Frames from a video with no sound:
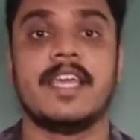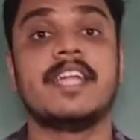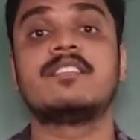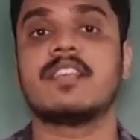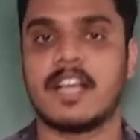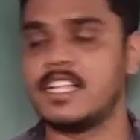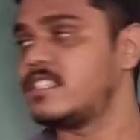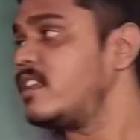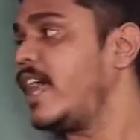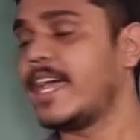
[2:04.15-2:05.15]
It's a
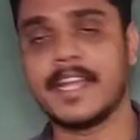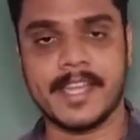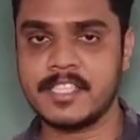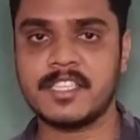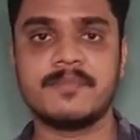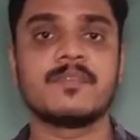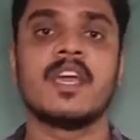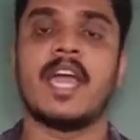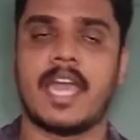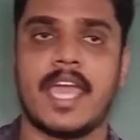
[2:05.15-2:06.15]
cultural heritage
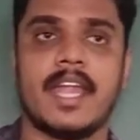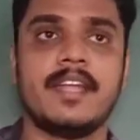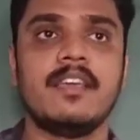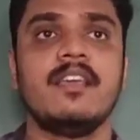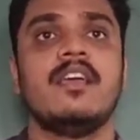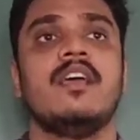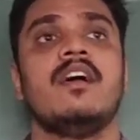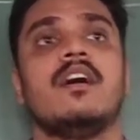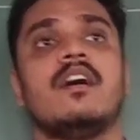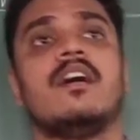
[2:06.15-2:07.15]
and
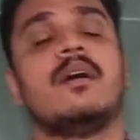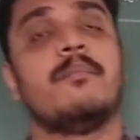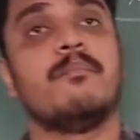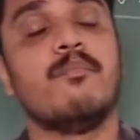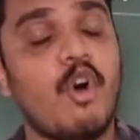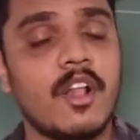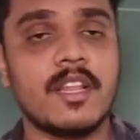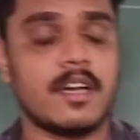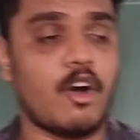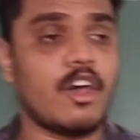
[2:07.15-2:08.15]

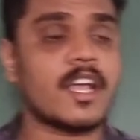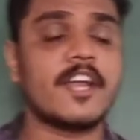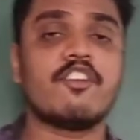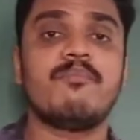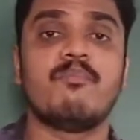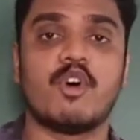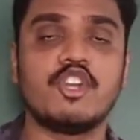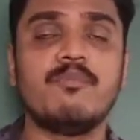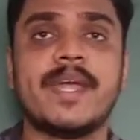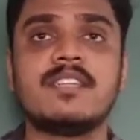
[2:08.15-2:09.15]
all kind of
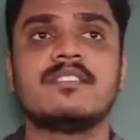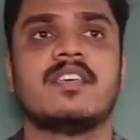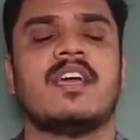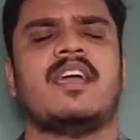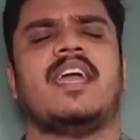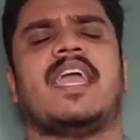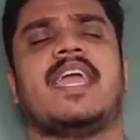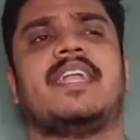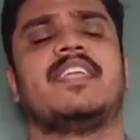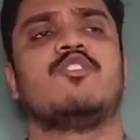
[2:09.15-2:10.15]
monuments
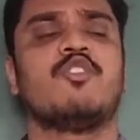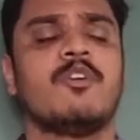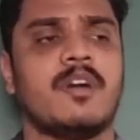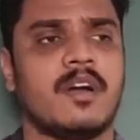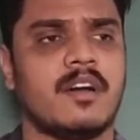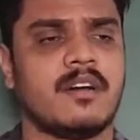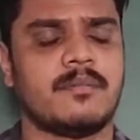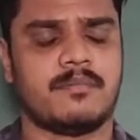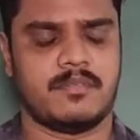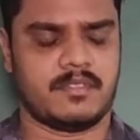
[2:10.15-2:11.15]
and
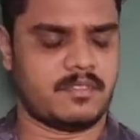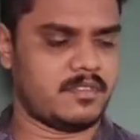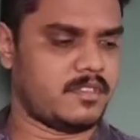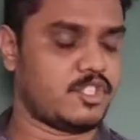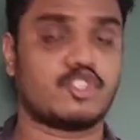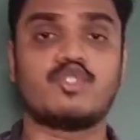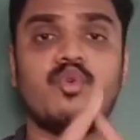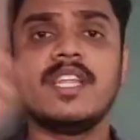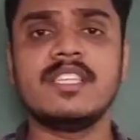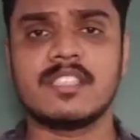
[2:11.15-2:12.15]

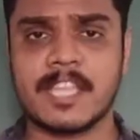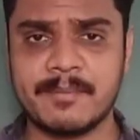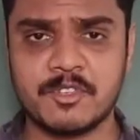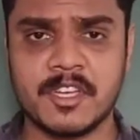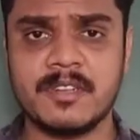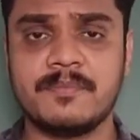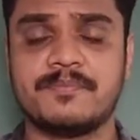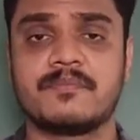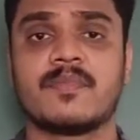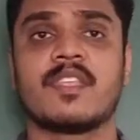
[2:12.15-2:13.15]
stone inscription,
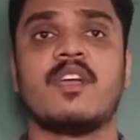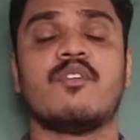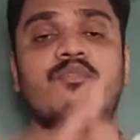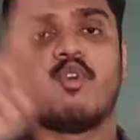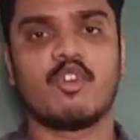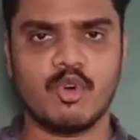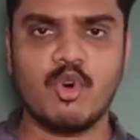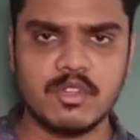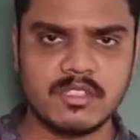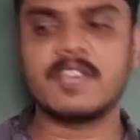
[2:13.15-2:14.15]

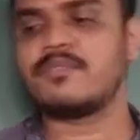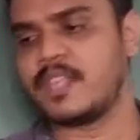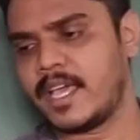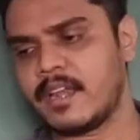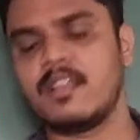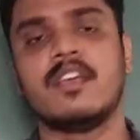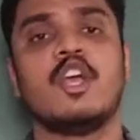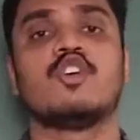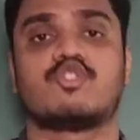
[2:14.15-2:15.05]
photos if there.